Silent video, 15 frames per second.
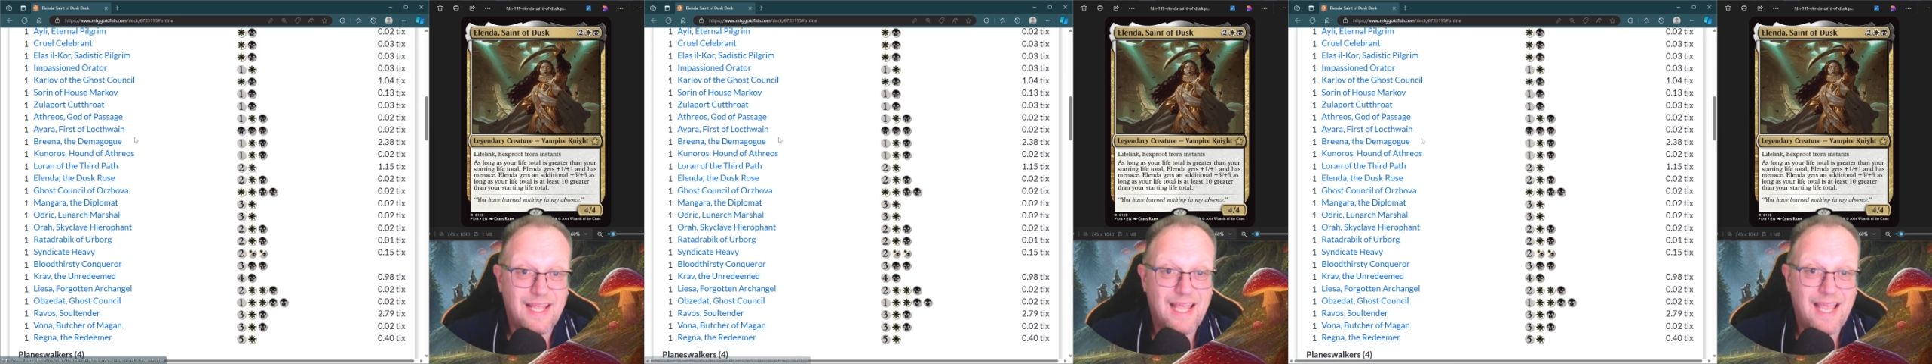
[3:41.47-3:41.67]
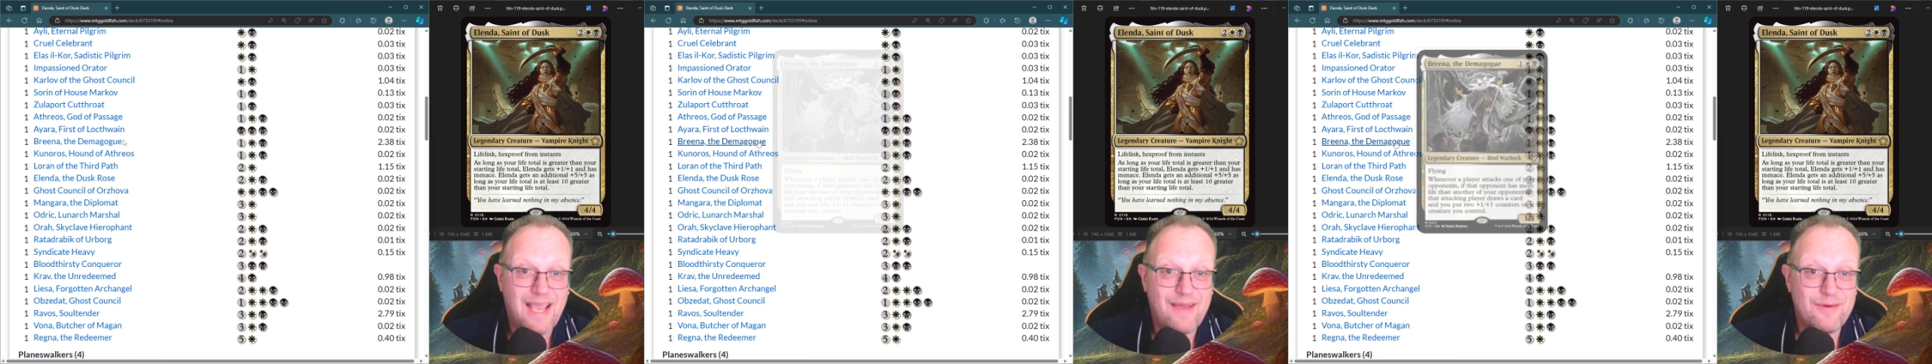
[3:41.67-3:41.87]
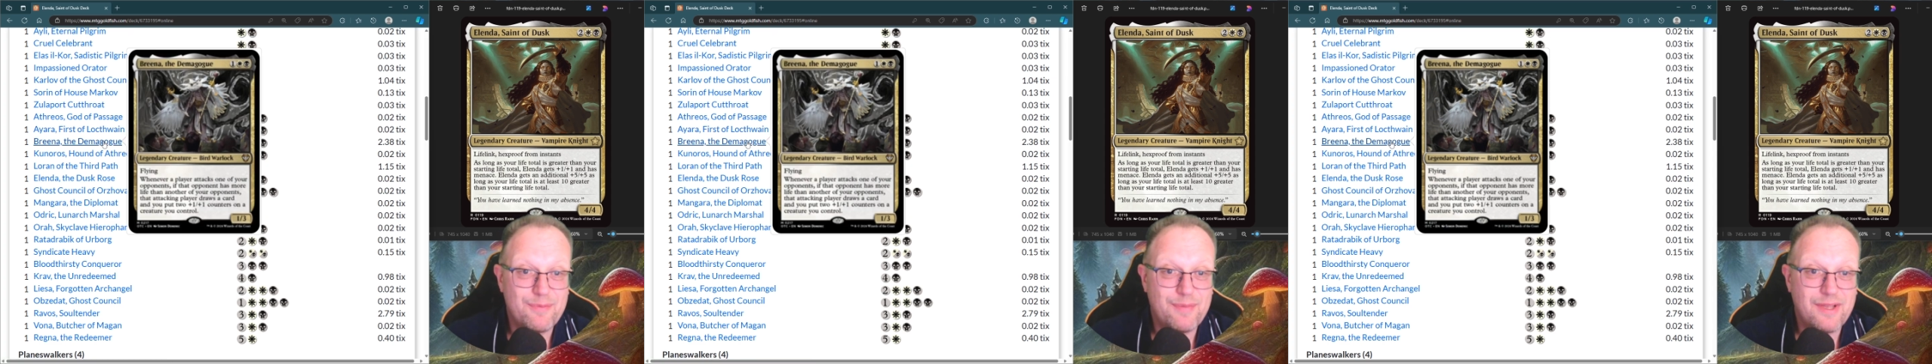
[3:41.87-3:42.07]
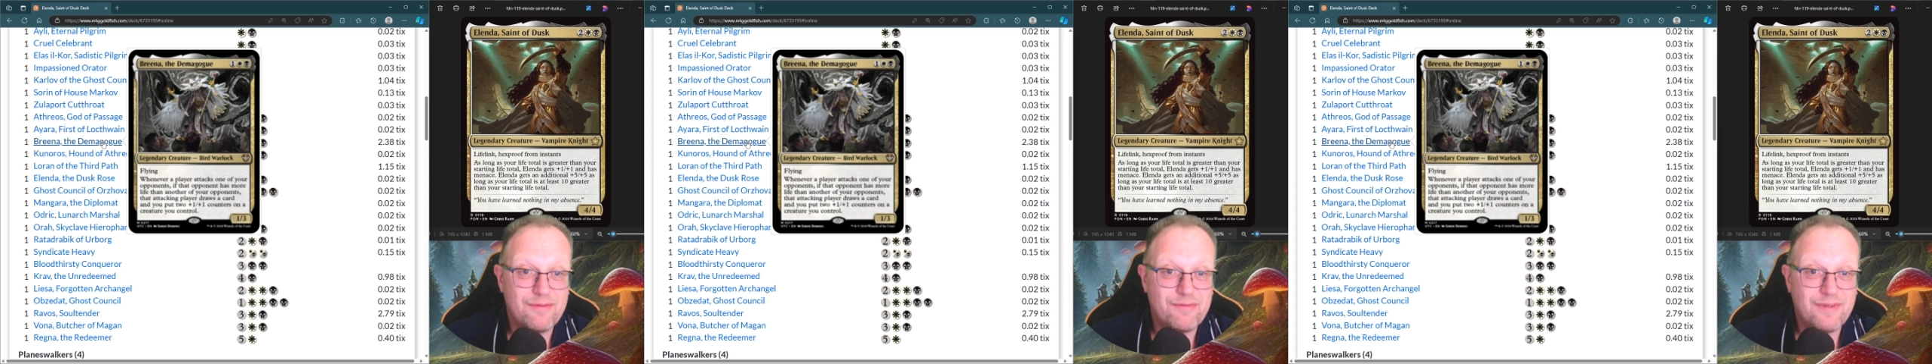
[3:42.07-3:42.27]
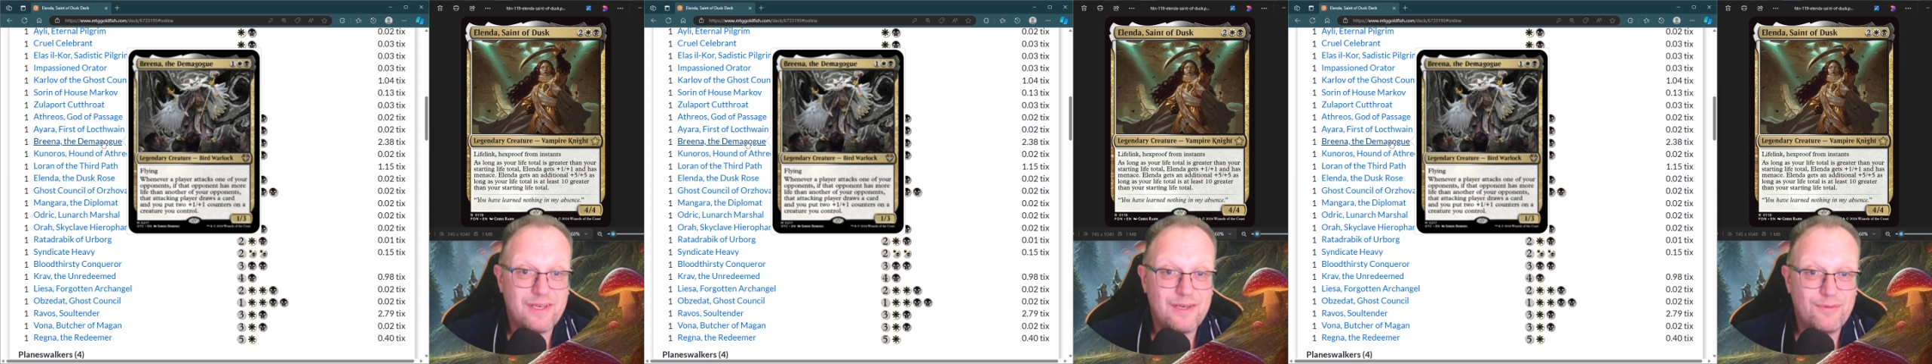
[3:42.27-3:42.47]
Having a bit of
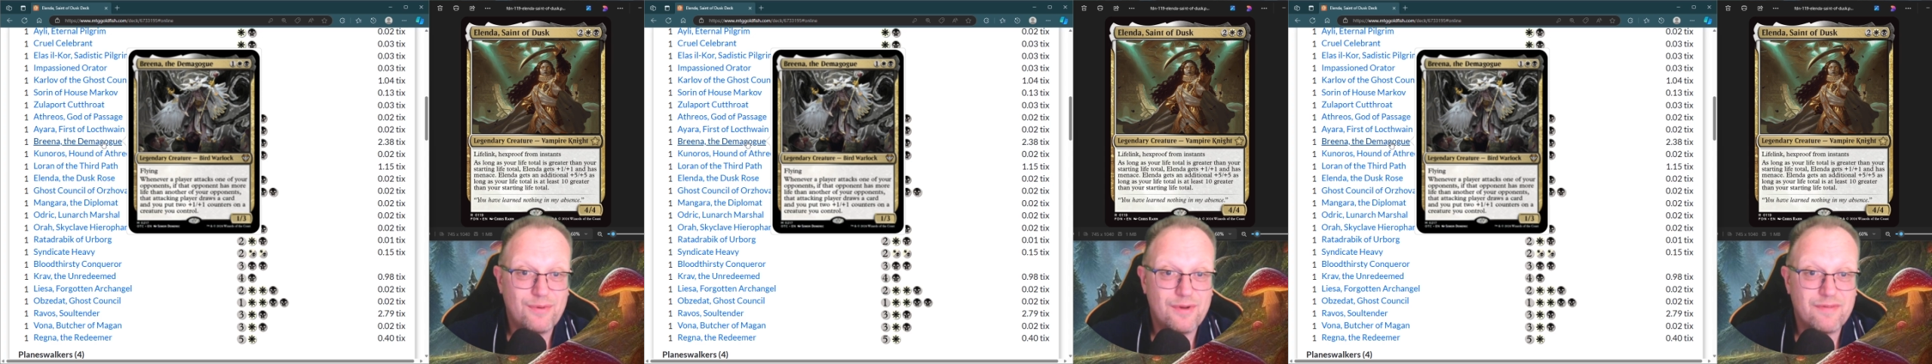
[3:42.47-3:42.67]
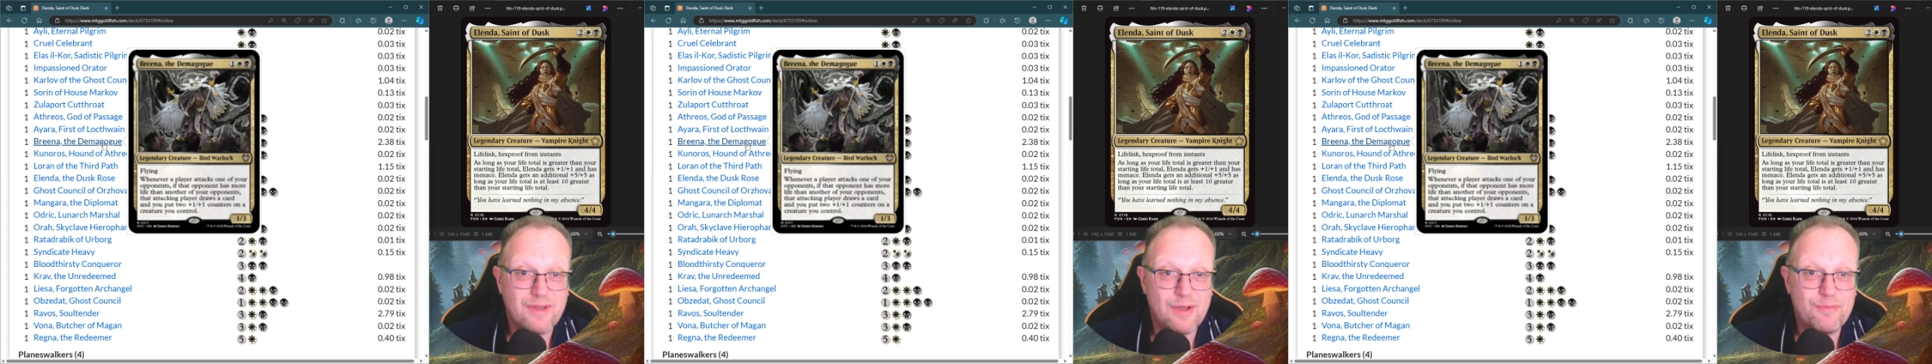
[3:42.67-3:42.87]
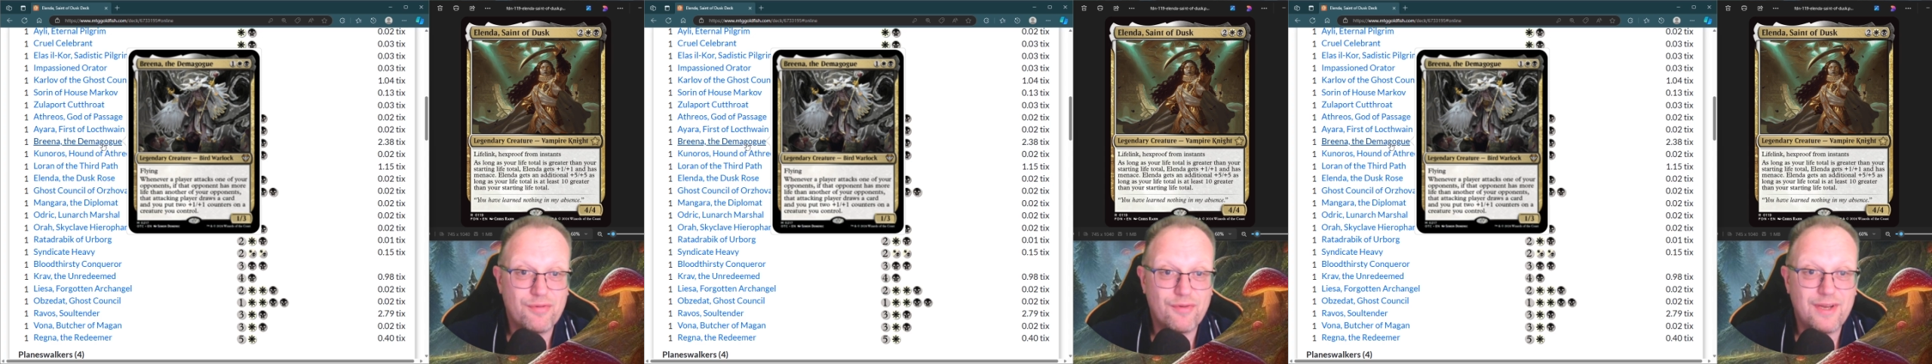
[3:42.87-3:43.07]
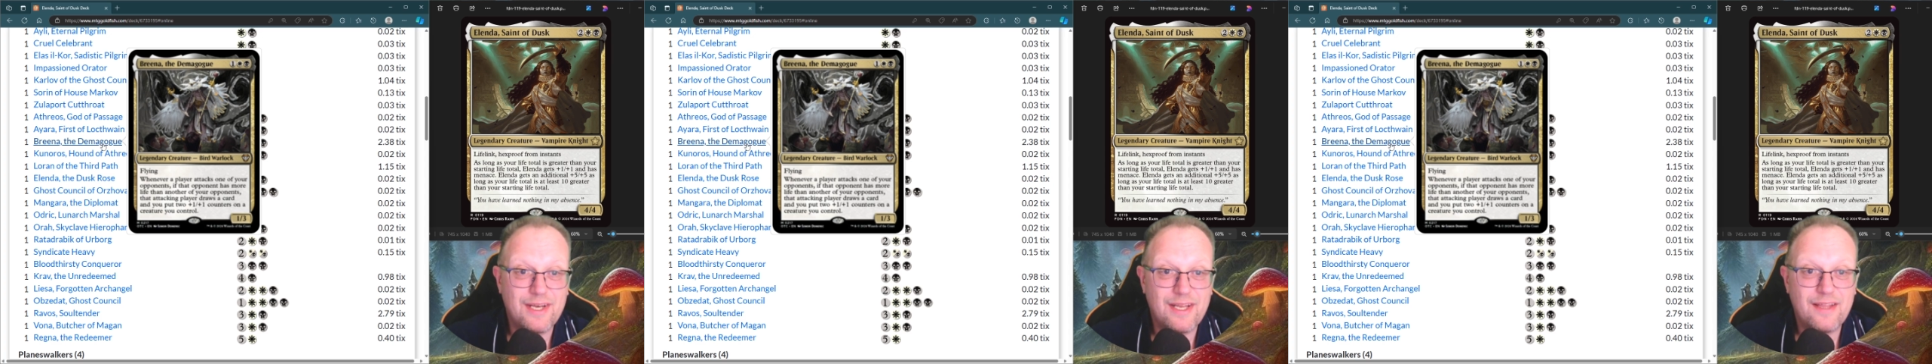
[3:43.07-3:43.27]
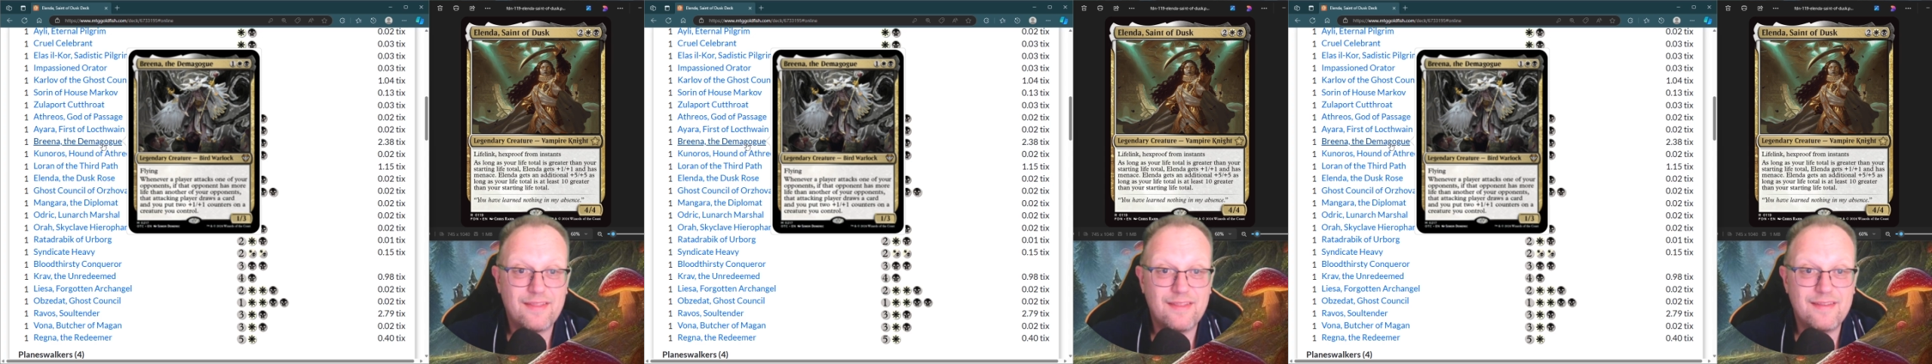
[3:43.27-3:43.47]
fun with Brina,